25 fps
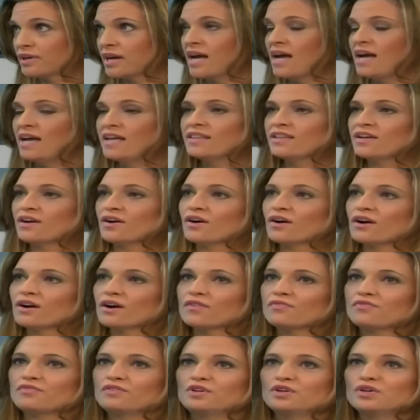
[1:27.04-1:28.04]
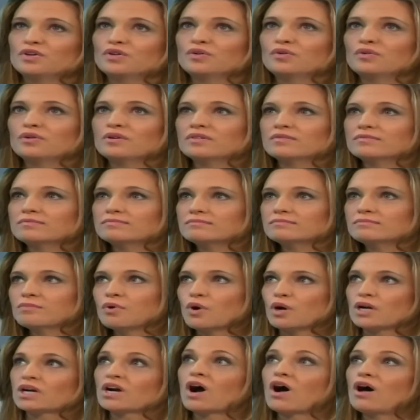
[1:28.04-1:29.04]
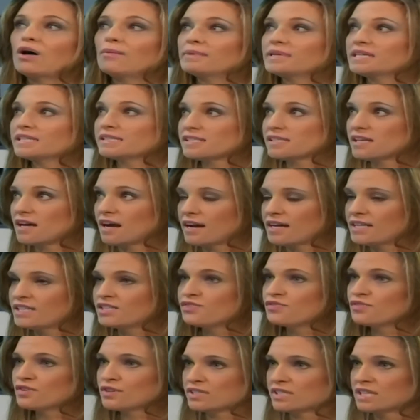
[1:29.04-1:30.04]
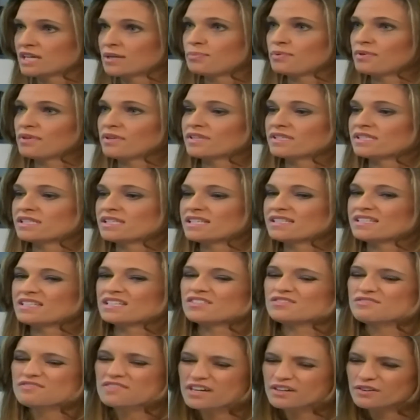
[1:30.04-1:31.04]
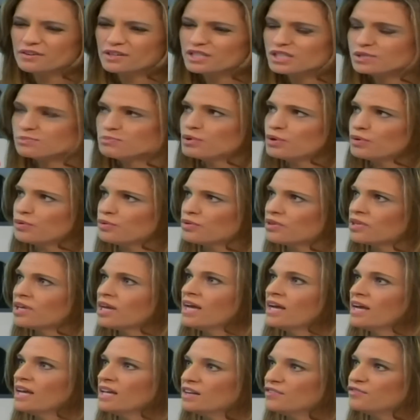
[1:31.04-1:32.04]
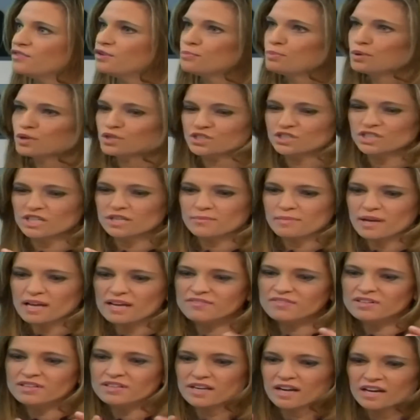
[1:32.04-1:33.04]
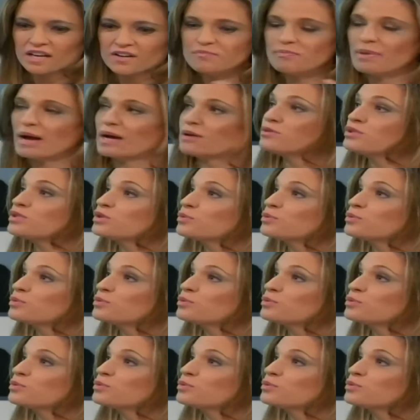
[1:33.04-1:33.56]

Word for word: Okay. There are a few more calming signs. For example, a cyst is very smooth. And if you push it, it may even kind of bounce